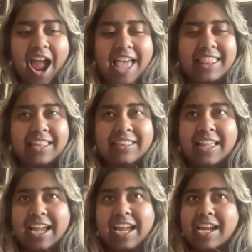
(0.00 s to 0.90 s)
And then
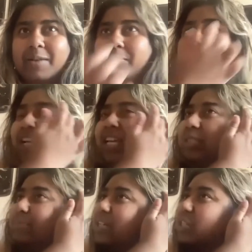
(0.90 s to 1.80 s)
like Mina,
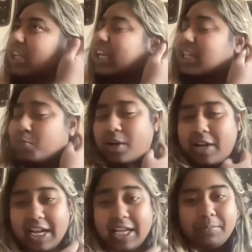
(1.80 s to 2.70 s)
especially because we're
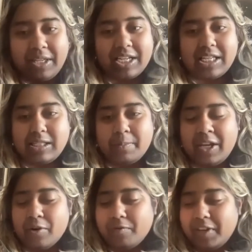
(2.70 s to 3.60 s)
in Mina's
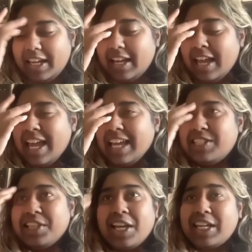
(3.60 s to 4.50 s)
POV,
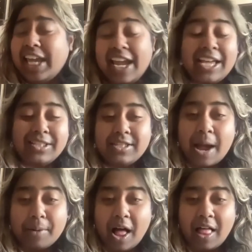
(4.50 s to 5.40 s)
she like can't
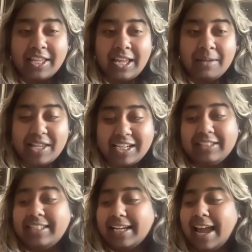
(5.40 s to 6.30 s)
stop calling him like a
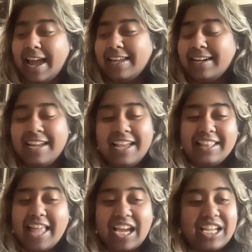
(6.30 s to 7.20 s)
dickhead.
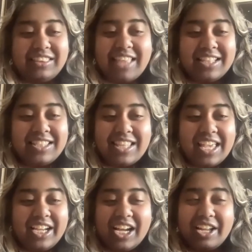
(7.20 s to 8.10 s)
Like that's
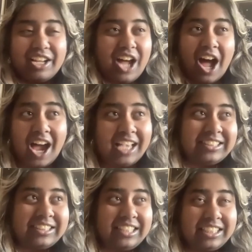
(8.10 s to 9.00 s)
like
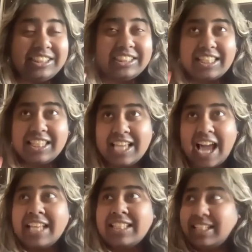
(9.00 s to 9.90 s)
constantly she's like, this
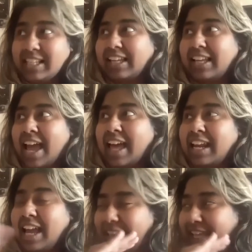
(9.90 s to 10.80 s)
guy's a dickhead.
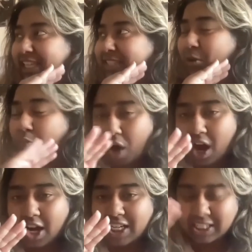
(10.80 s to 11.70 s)
Like he's the
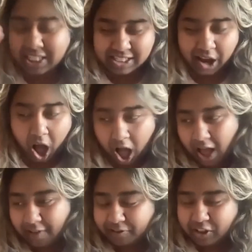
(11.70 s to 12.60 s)
worst. He's
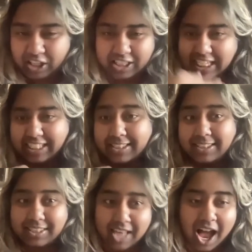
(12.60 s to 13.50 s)
awful. Like he
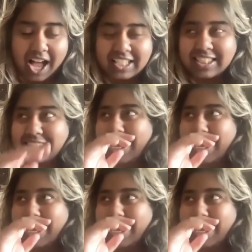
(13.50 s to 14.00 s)
sucks.